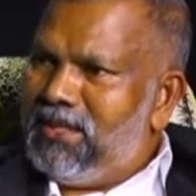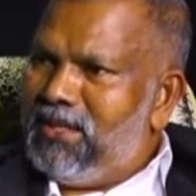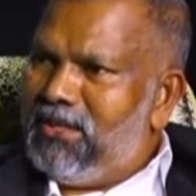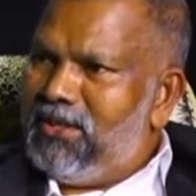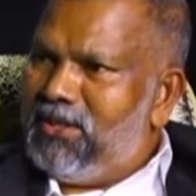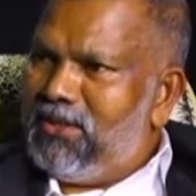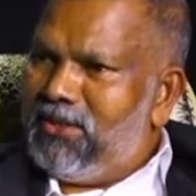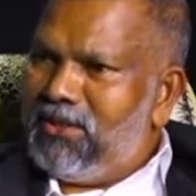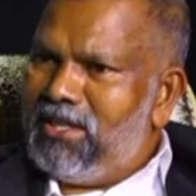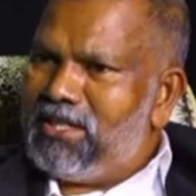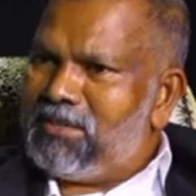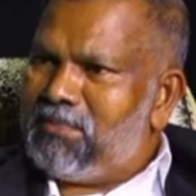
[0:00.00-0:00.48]

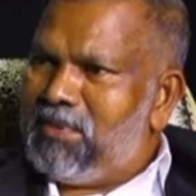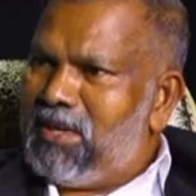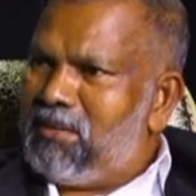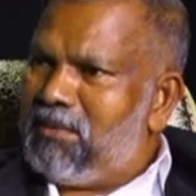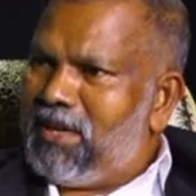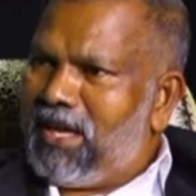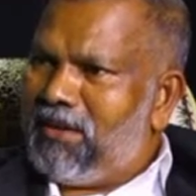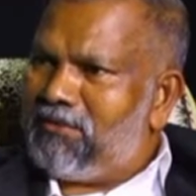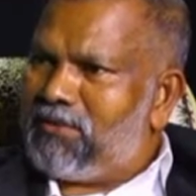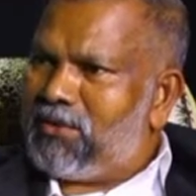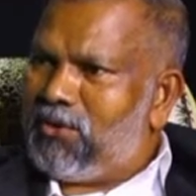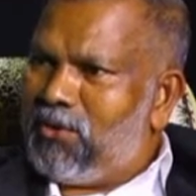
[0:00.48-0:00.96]
You know, these
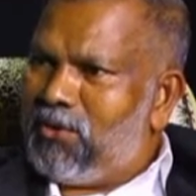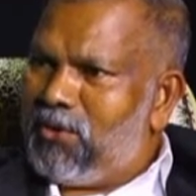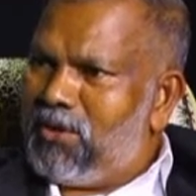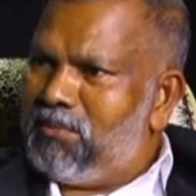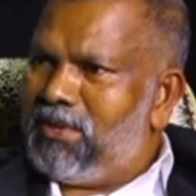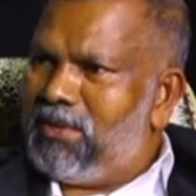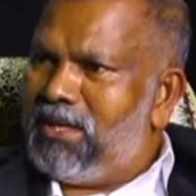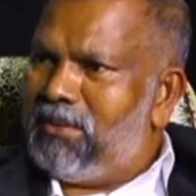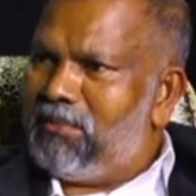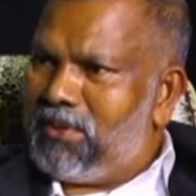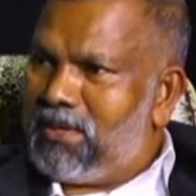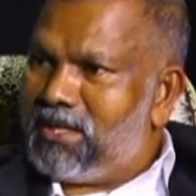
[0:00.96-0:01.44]
people have told
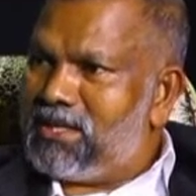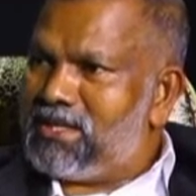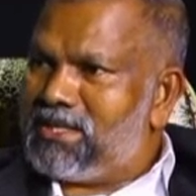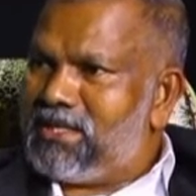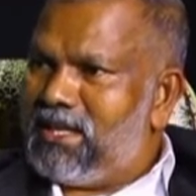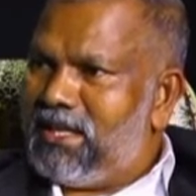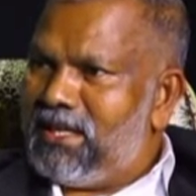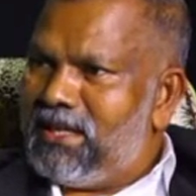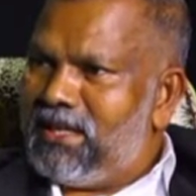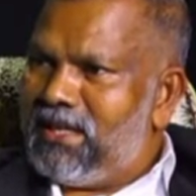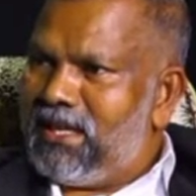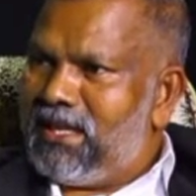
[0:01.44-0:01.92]
me
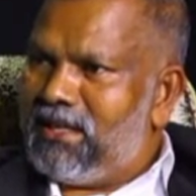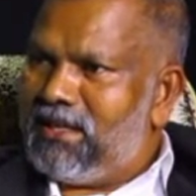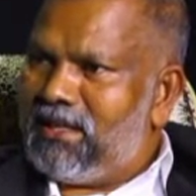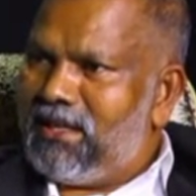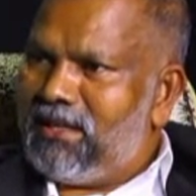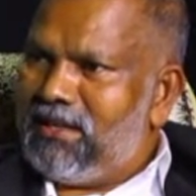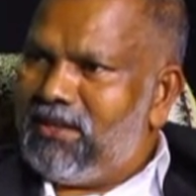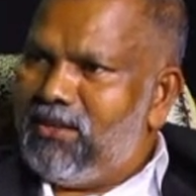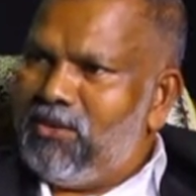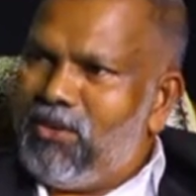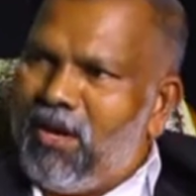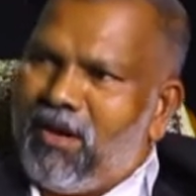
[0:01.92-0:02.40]
personally that
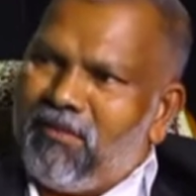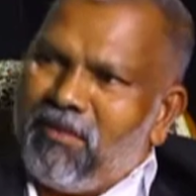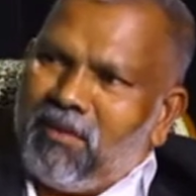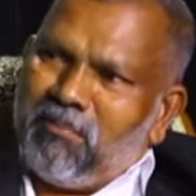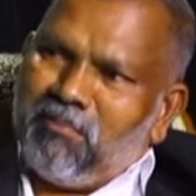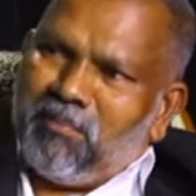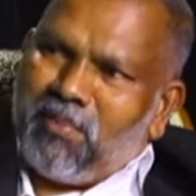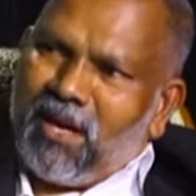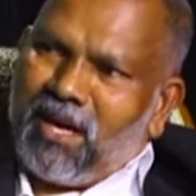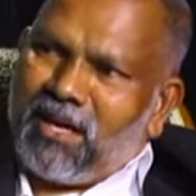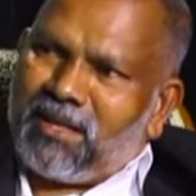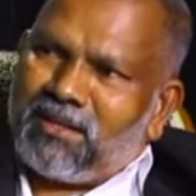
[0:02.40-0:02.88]
you have
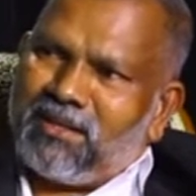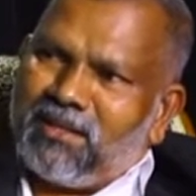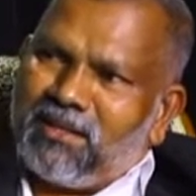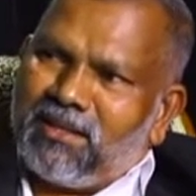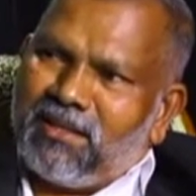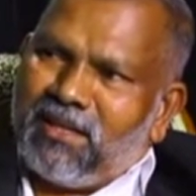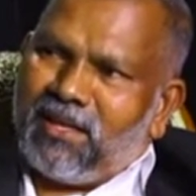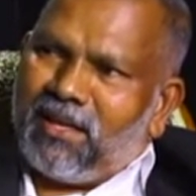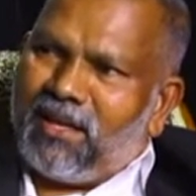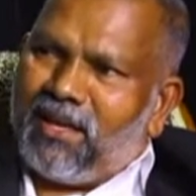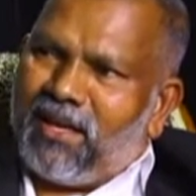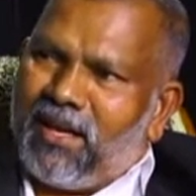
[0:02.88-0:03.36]

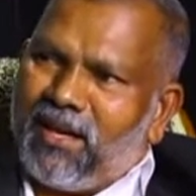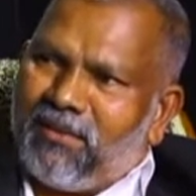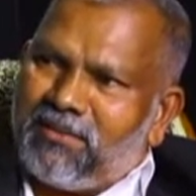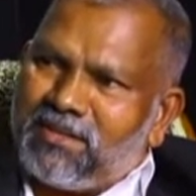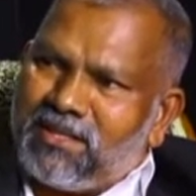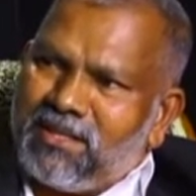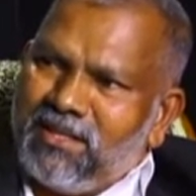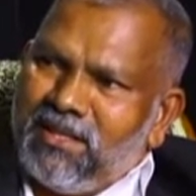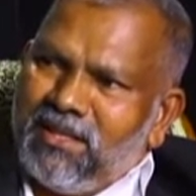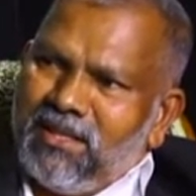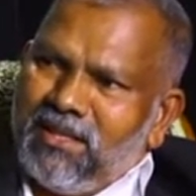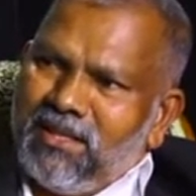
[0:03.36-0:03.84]
impacted their
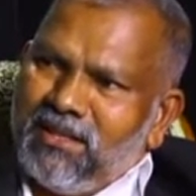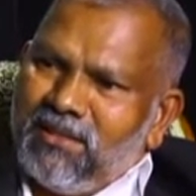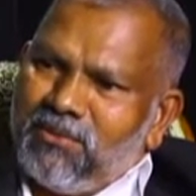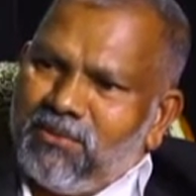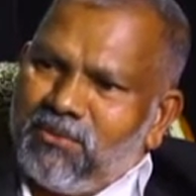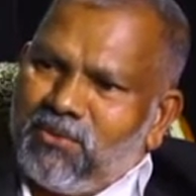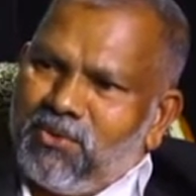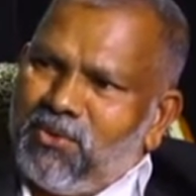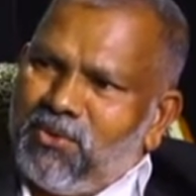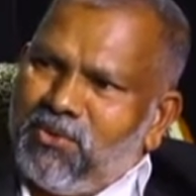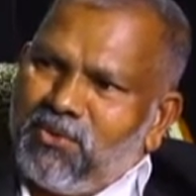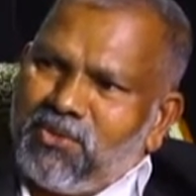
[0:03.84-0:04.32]
lives.
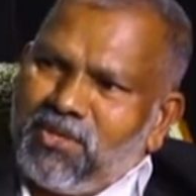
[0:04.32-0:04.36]
Could you